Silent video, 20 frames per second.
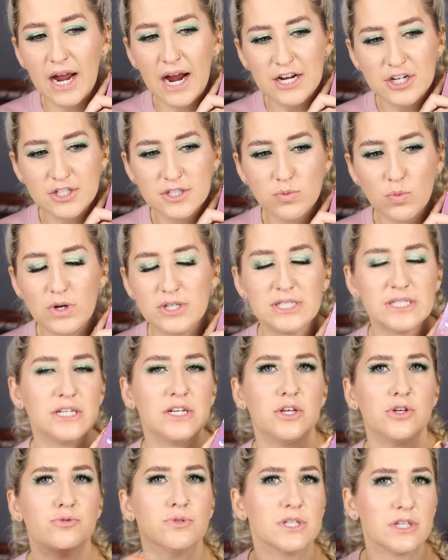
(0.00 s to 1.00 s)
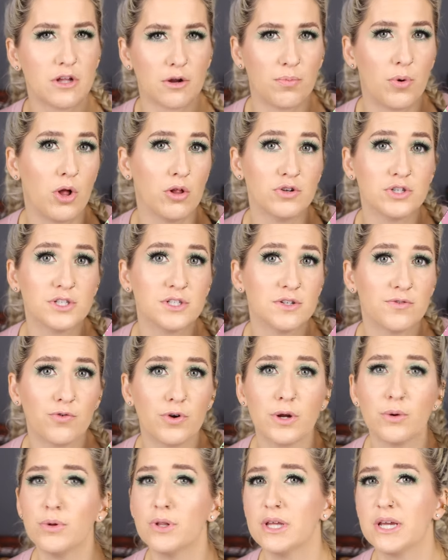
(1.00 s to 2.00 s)
I just wasn't using their polishes as
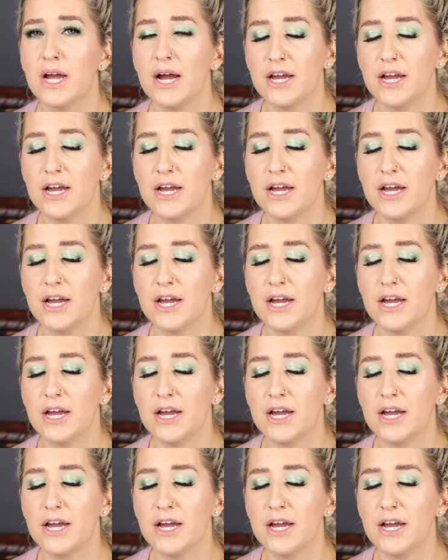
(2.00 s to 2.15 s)
frequently.